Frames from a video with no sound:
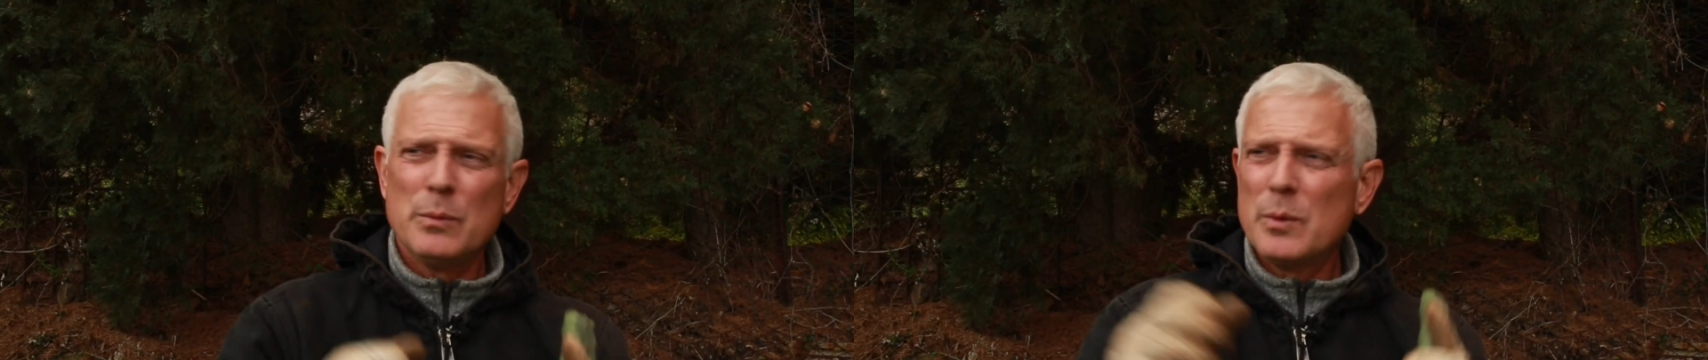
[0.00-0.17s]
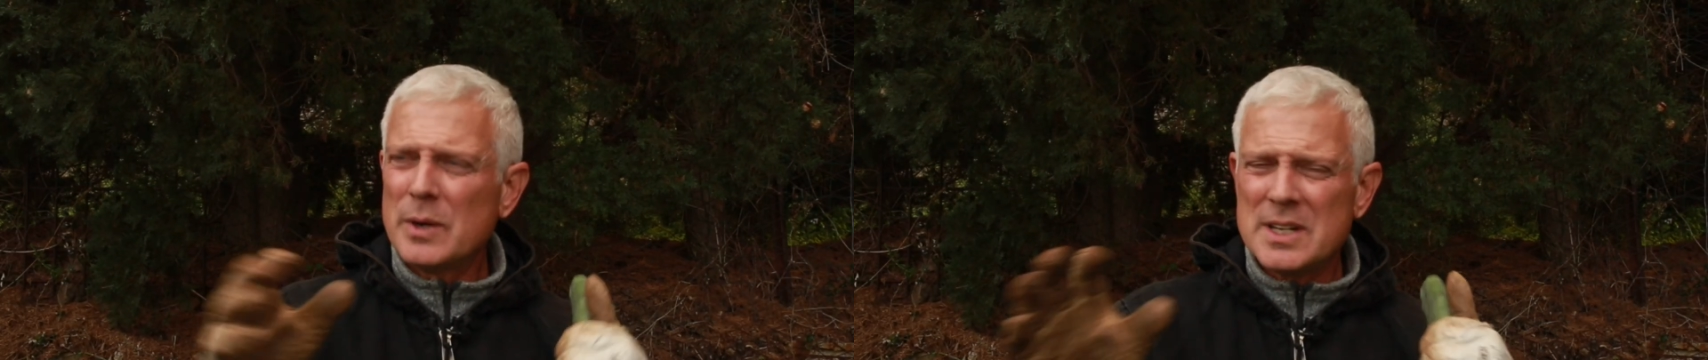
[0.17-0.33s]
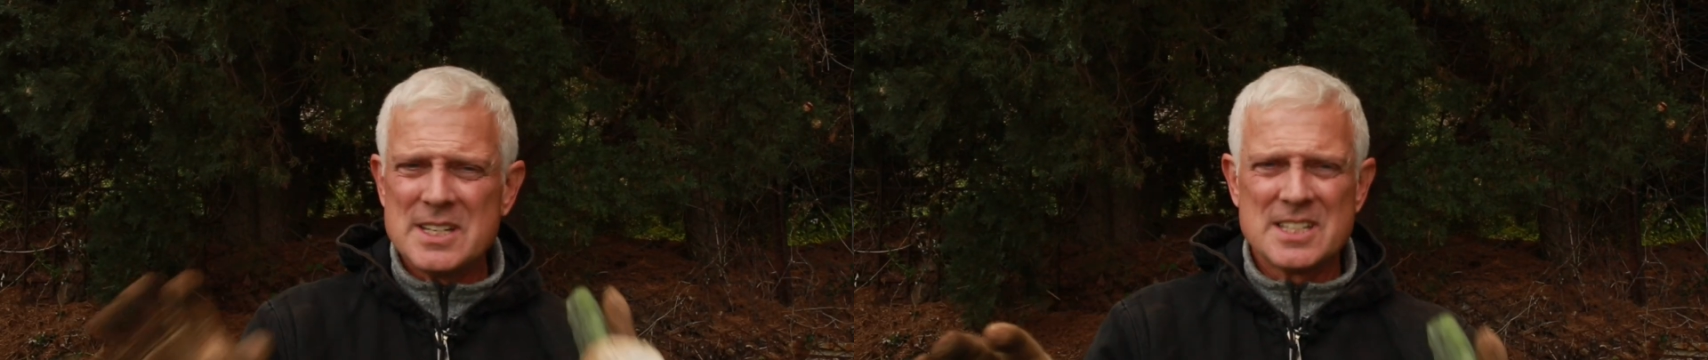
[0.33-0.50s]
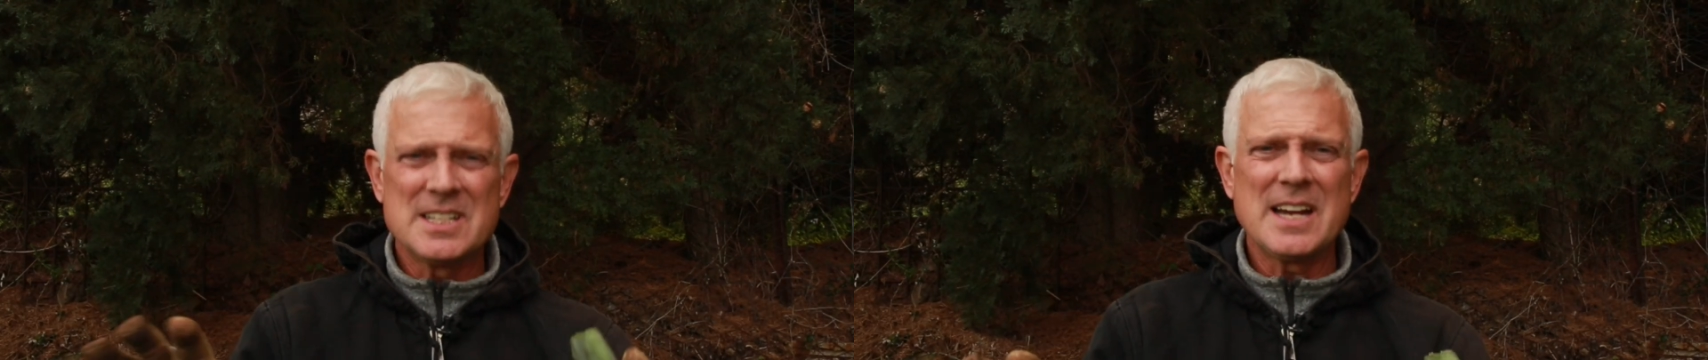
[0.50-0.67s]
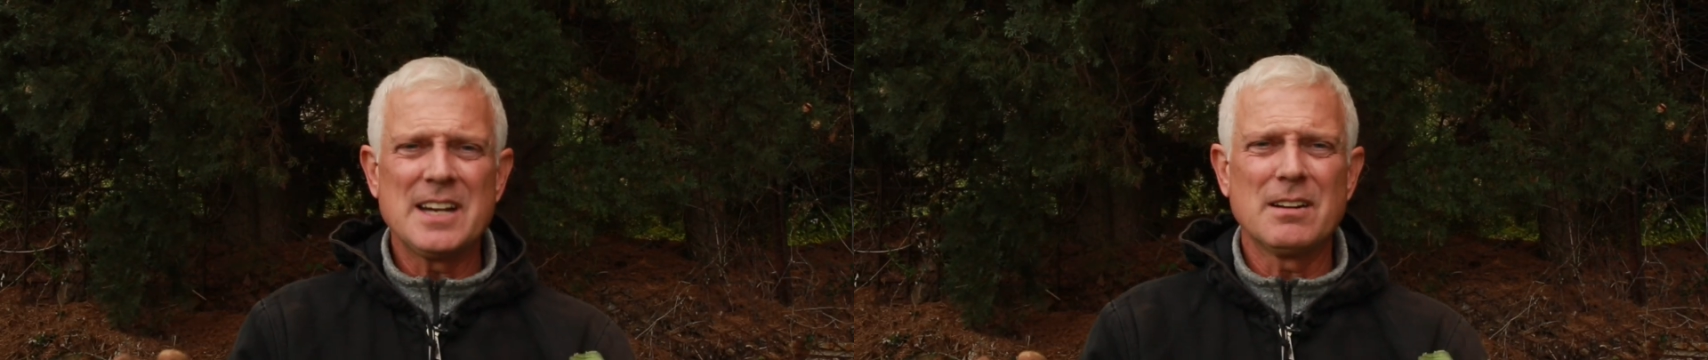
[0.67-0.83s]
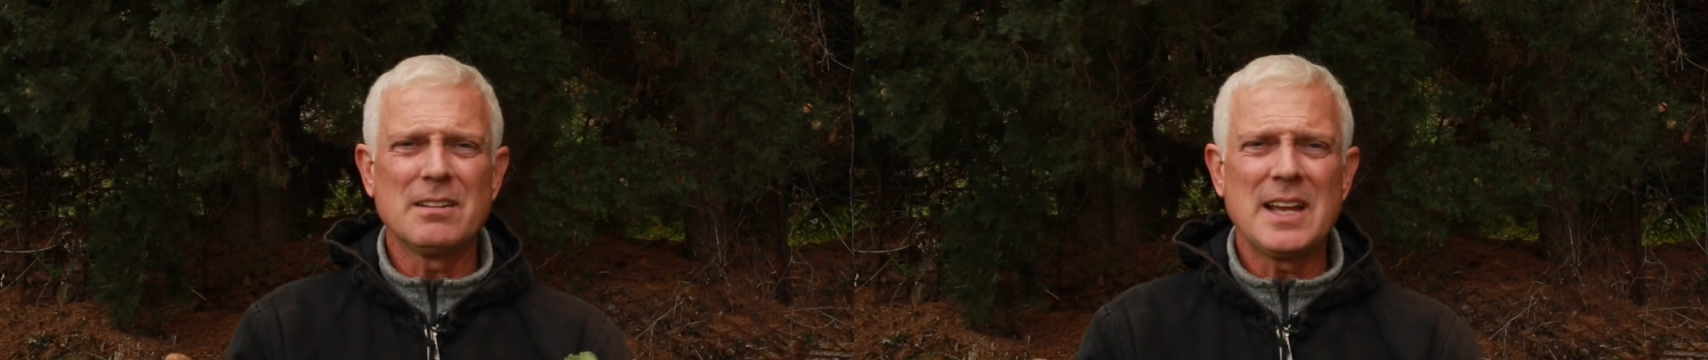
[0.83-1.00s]
to
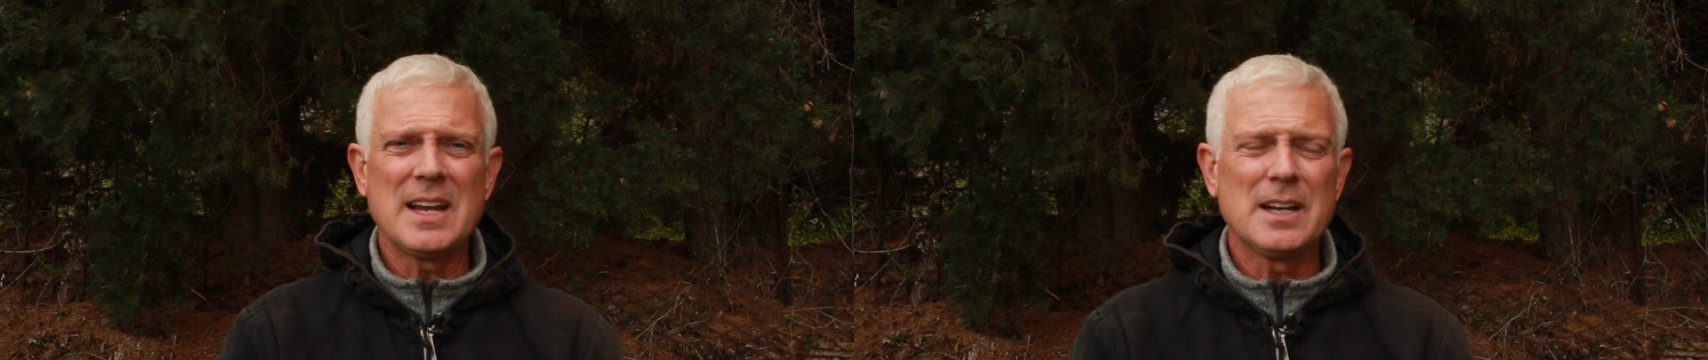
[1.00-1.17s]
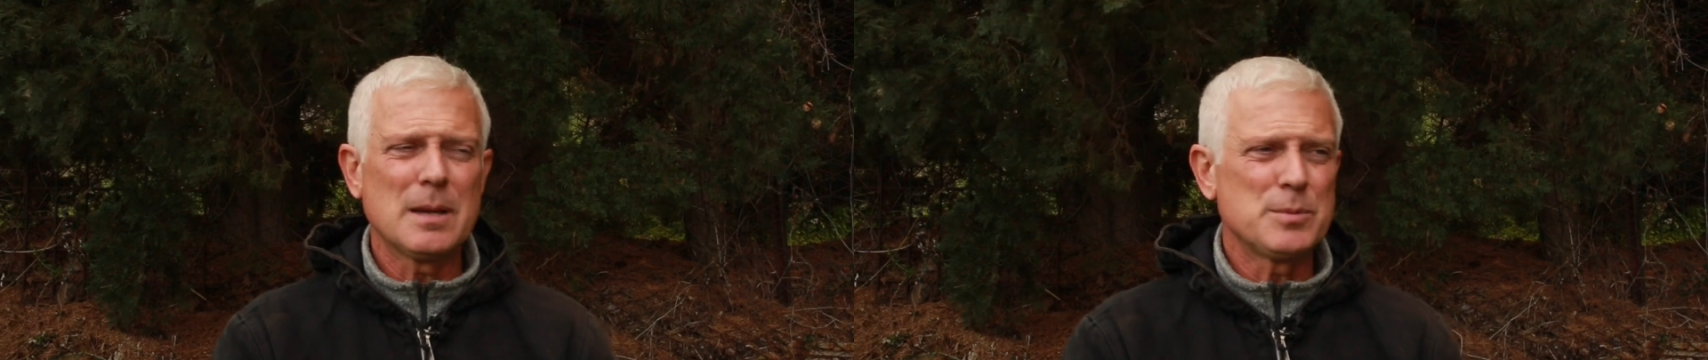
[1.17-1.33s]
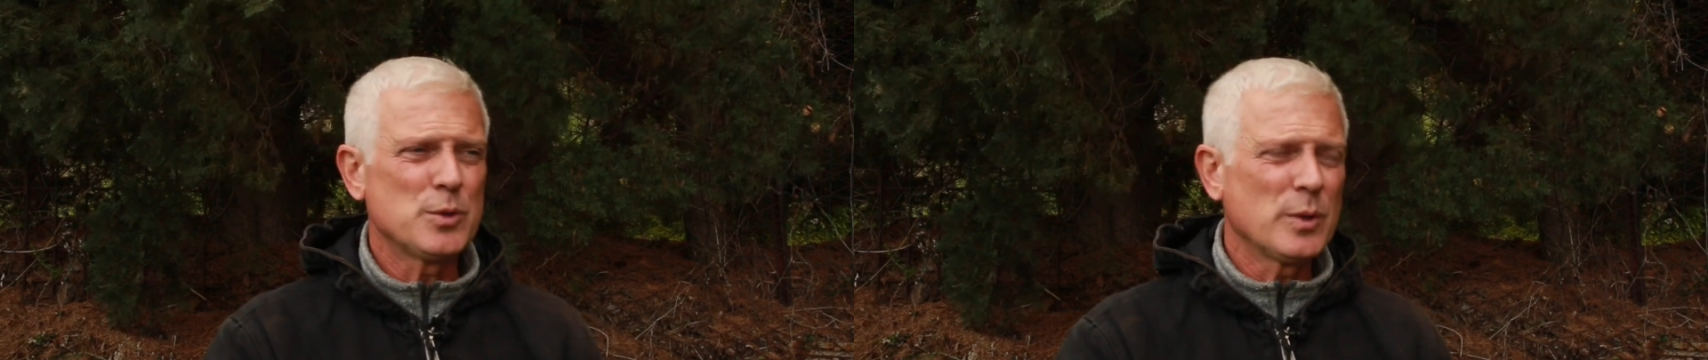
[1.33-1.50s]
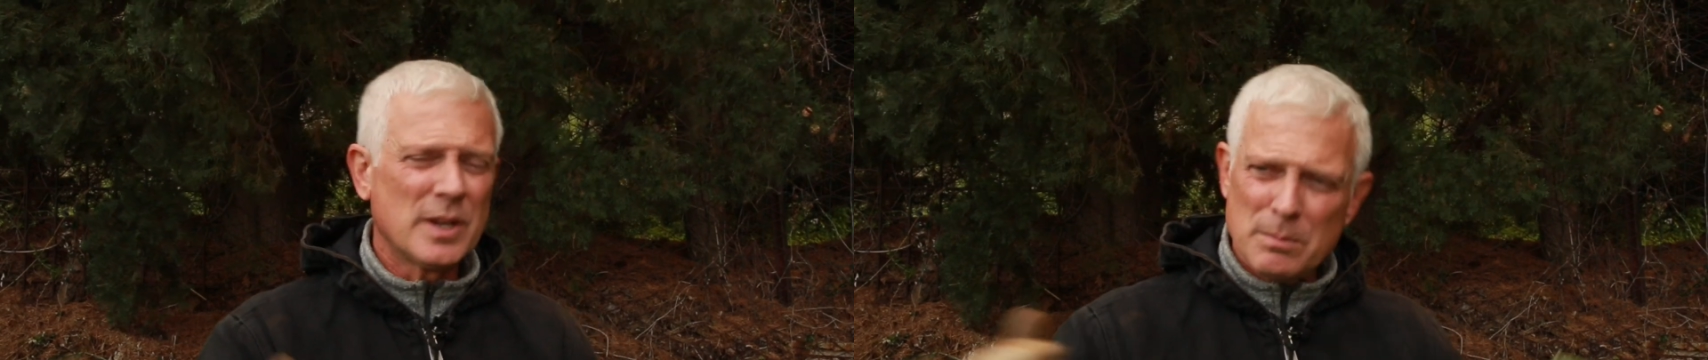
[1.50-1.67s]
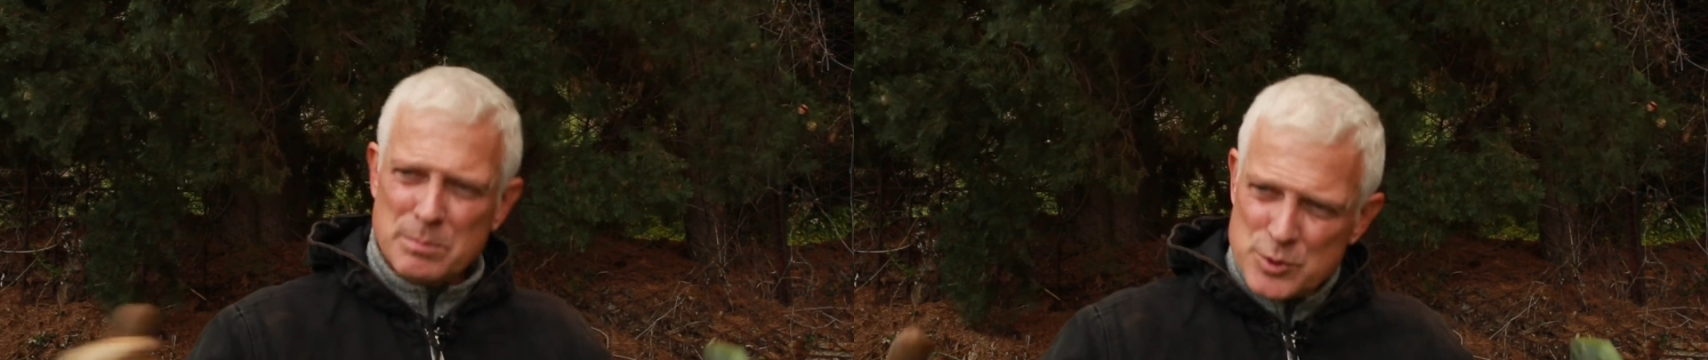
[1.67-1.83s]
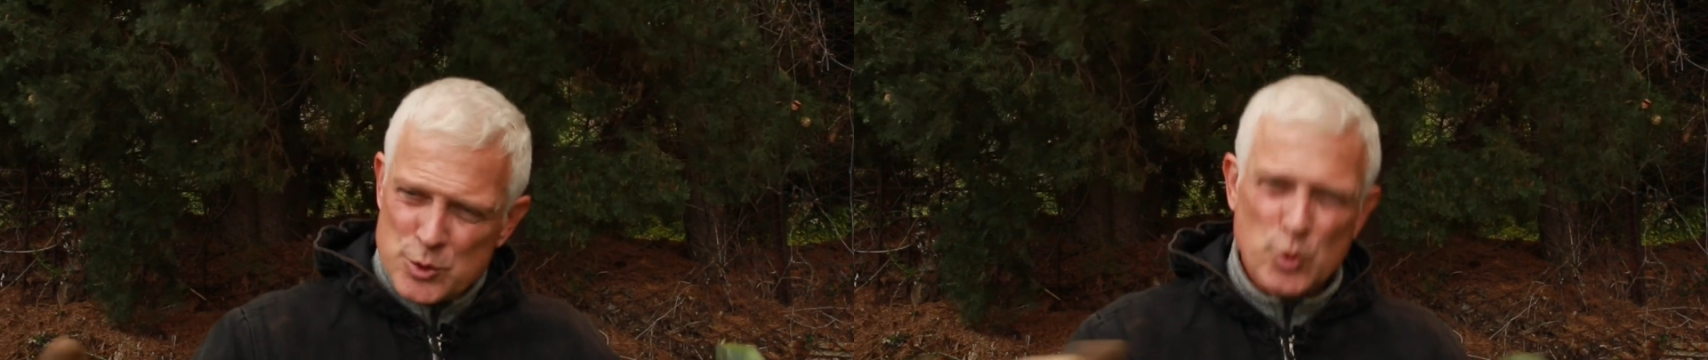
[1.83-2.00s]
design our land up so it can
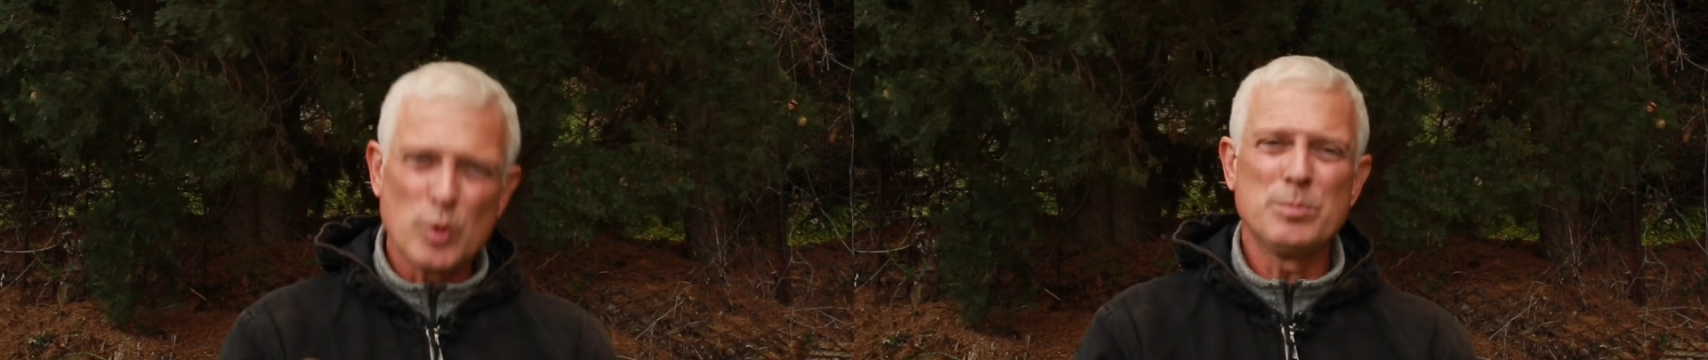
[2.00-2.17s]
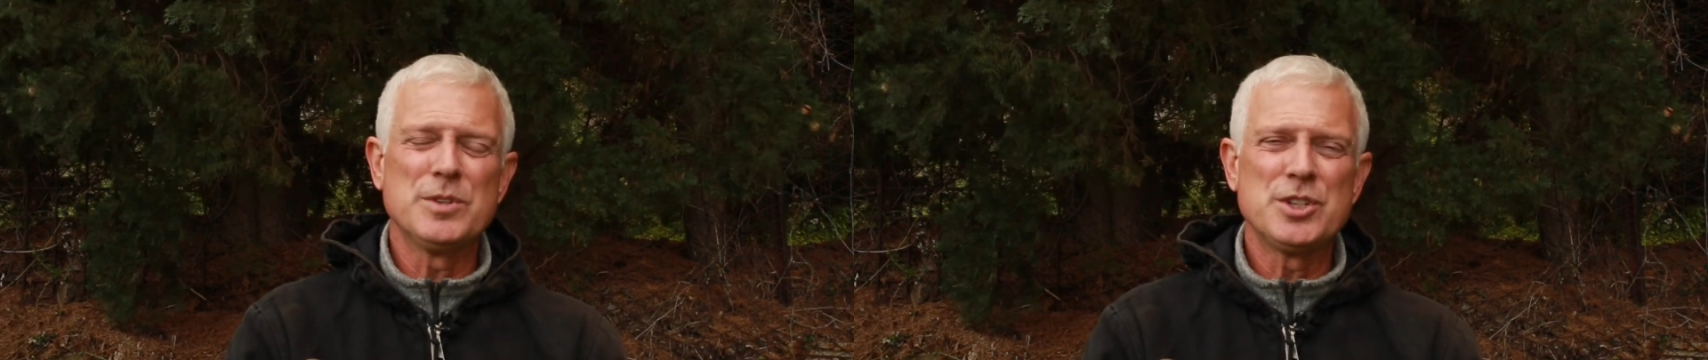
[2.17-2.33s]
absorb